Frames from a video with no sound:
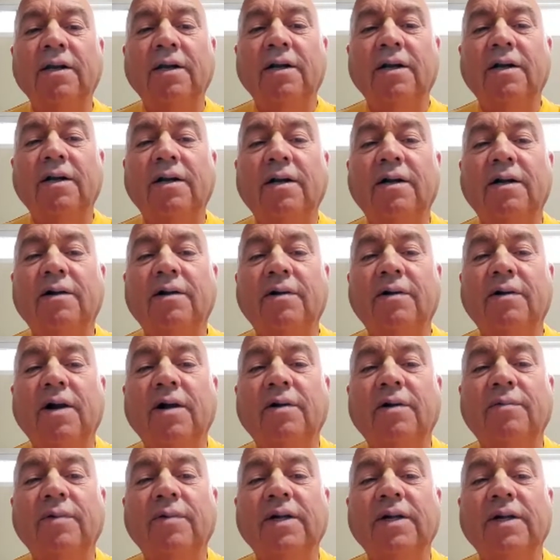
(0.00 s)
her
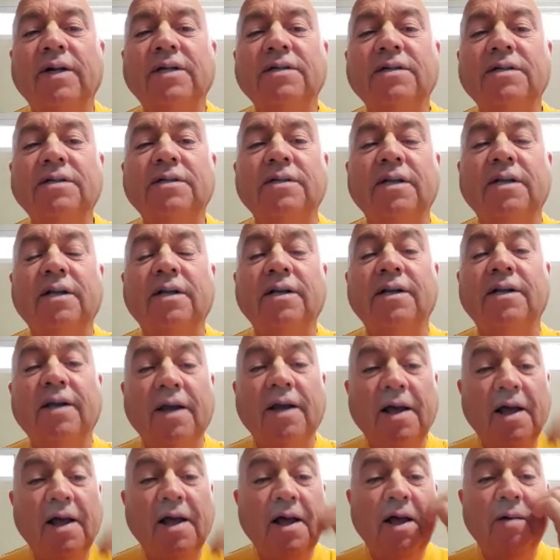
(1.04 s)
wrists. And
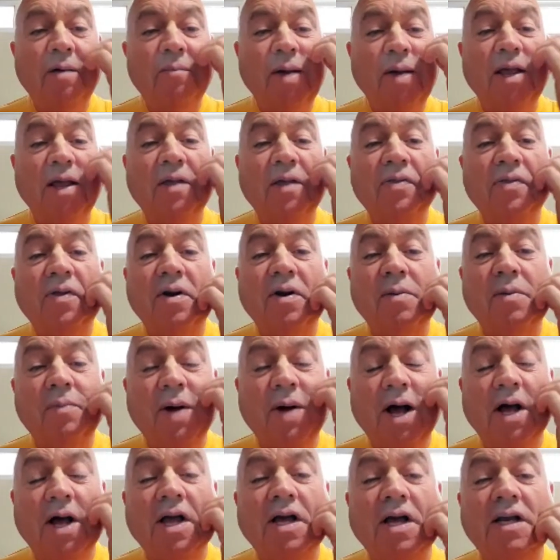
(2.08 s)
Mahendra
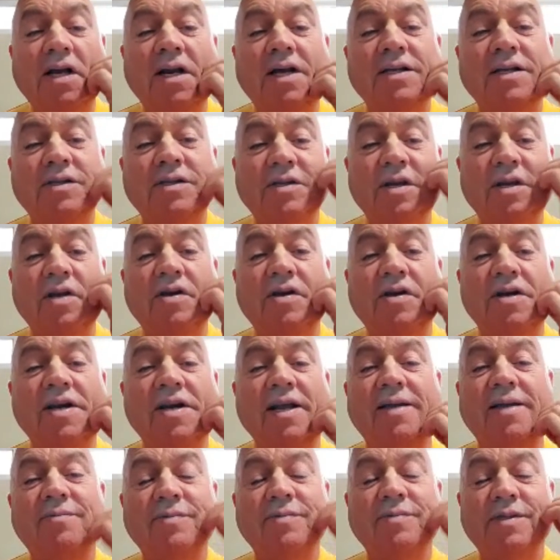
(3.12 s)
Bhagat, I see your
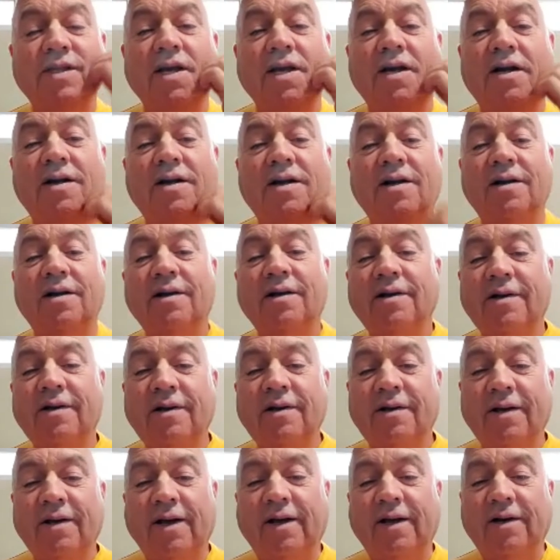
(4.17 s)
names there.
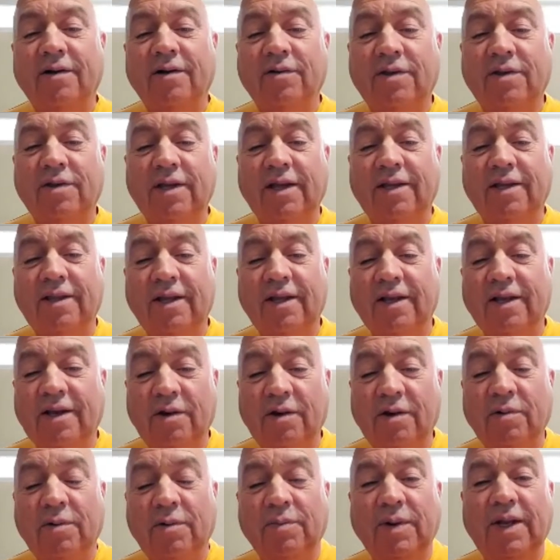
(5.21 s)
I don't think that you
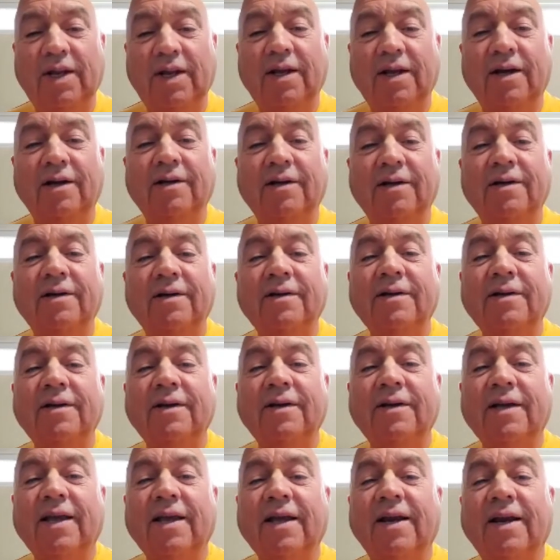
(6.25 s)
would be
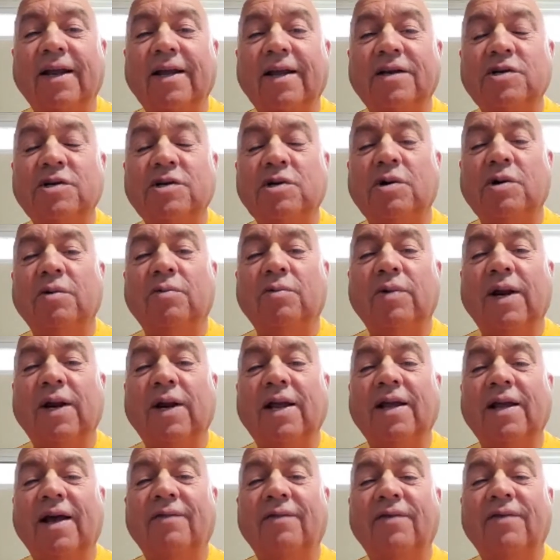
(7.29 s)
getting into a ring,
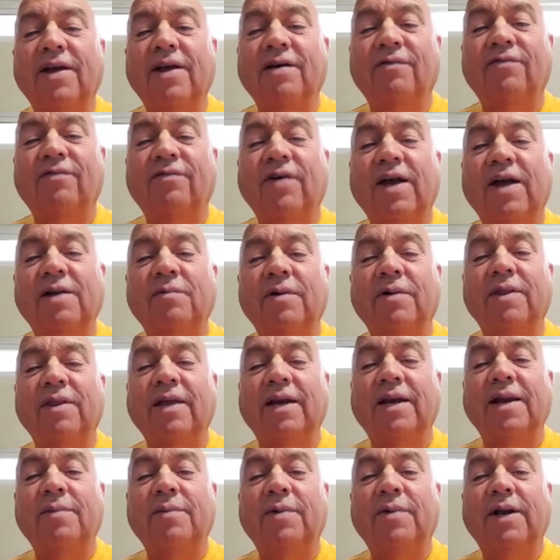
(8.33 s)
having a fight with
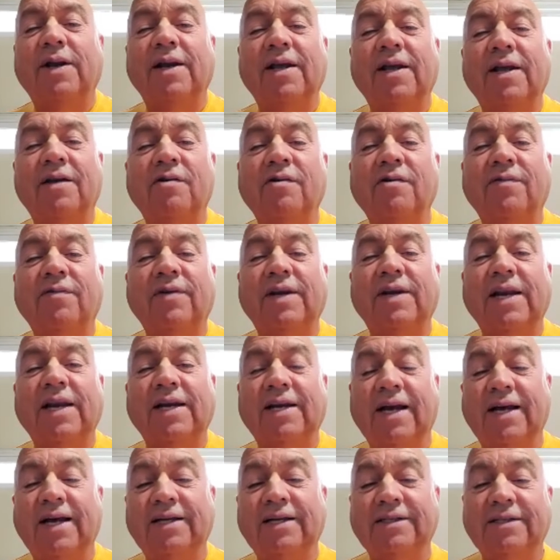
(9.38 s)
anybody. Govinda
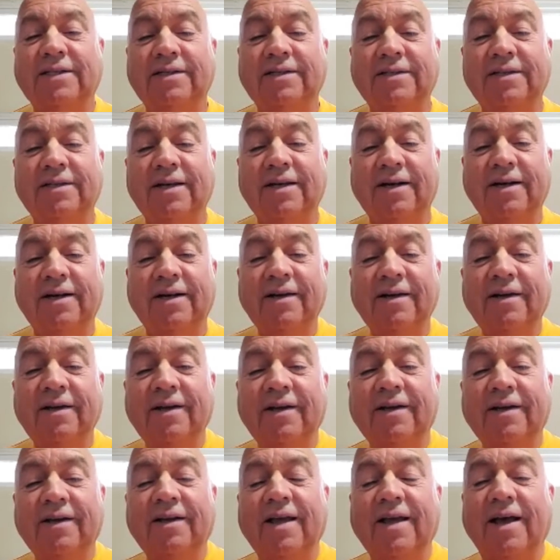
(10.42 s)
Das is there.
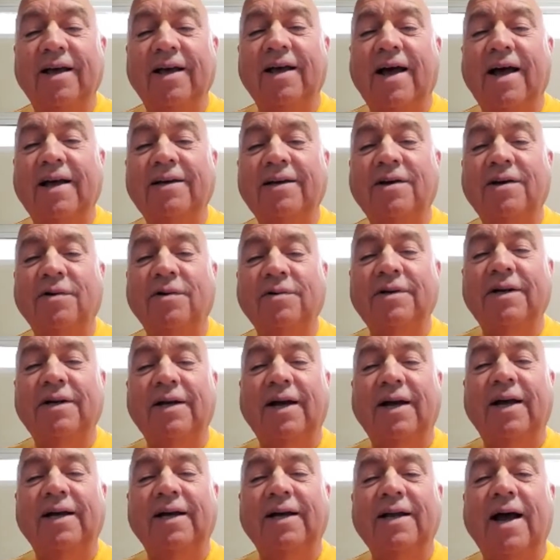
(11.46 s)
Yeah,
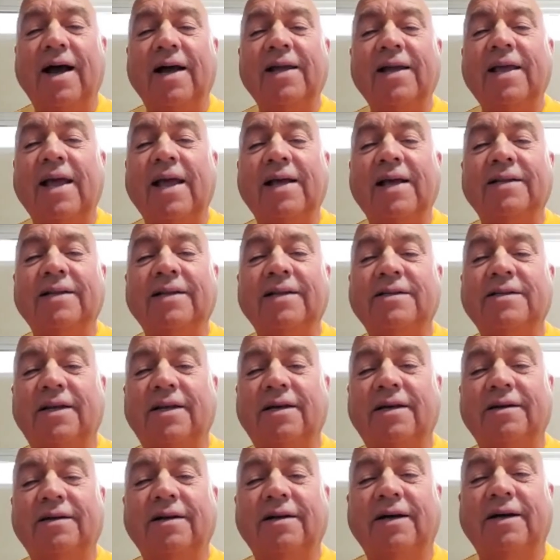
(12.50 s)
I can't see
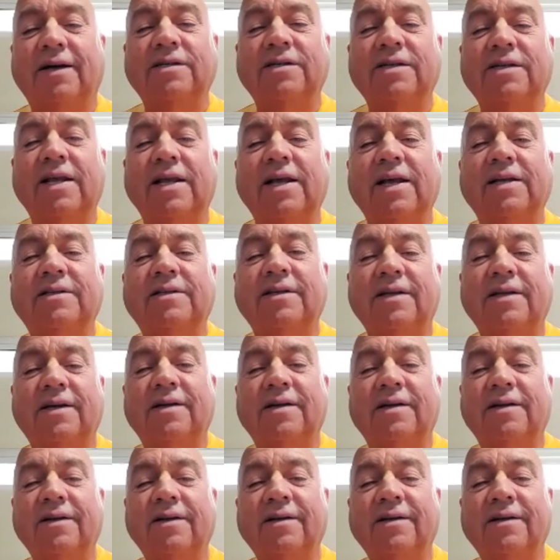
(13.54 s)
it. I just can't see it.